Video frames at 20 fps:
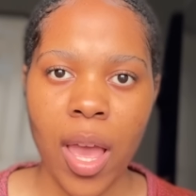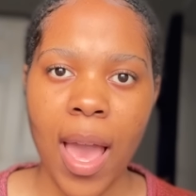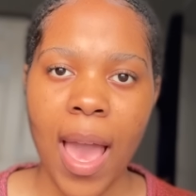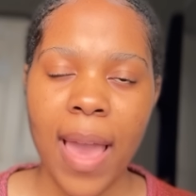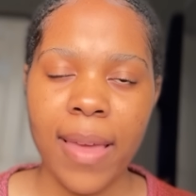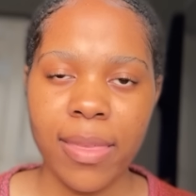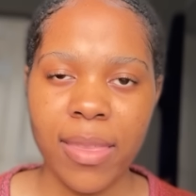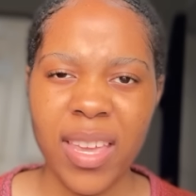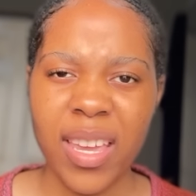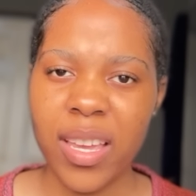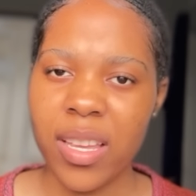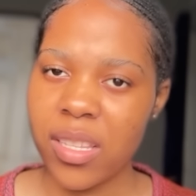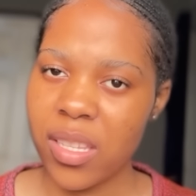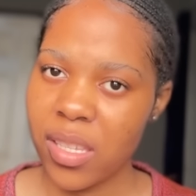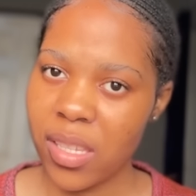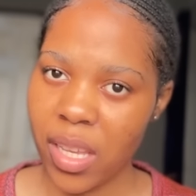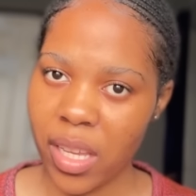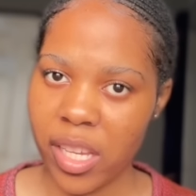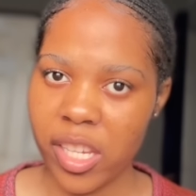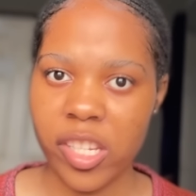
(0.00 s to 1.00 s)
I think it's
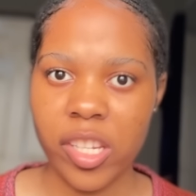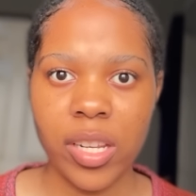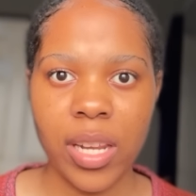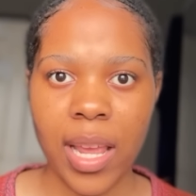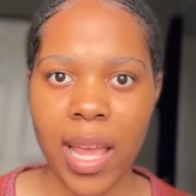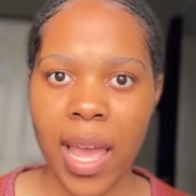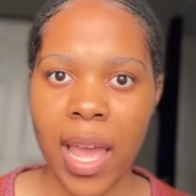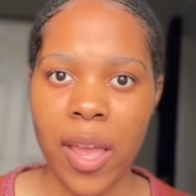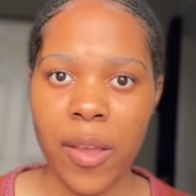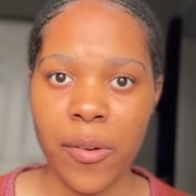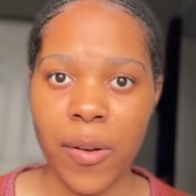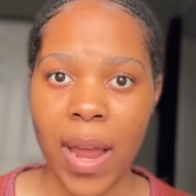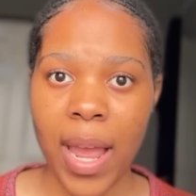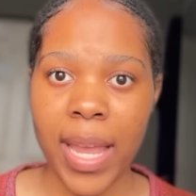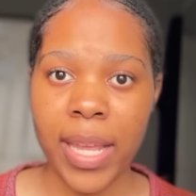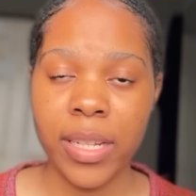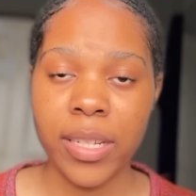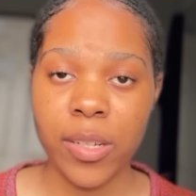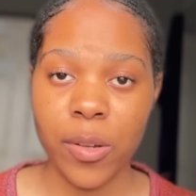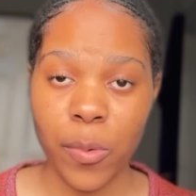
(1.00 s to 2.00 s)
section A,
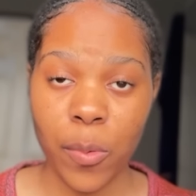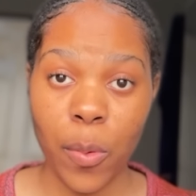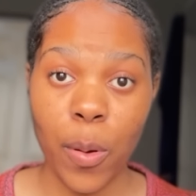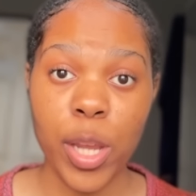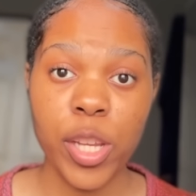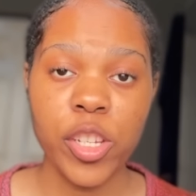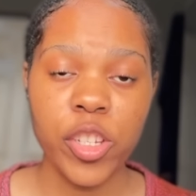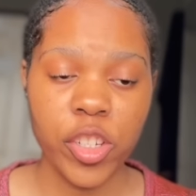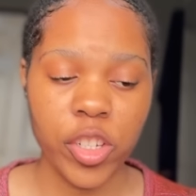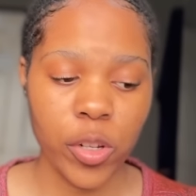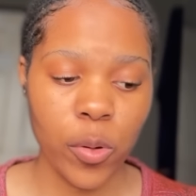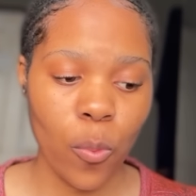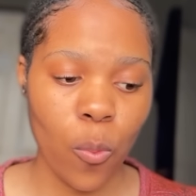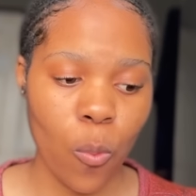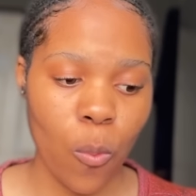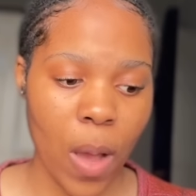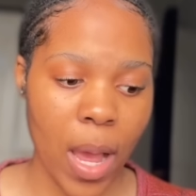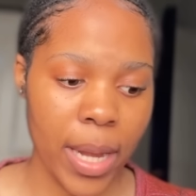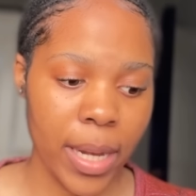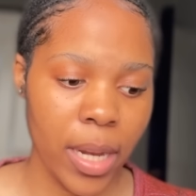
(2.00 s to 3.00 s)
right? Question
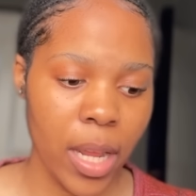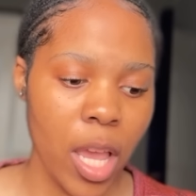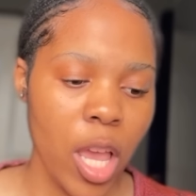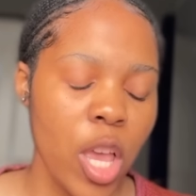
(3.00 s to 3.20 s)
1.